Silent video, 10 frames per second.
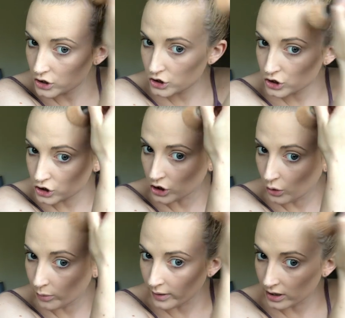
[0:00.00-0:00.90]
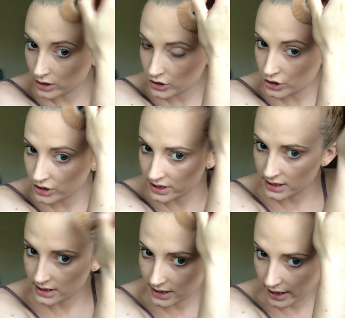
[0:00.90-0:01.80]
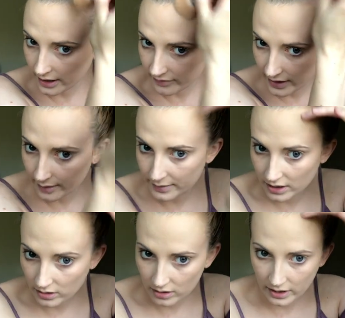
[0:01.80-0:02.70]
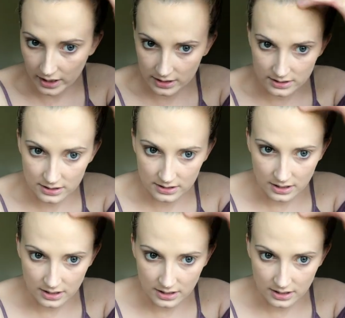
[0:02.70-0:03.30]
so much since I've had Mila. Like the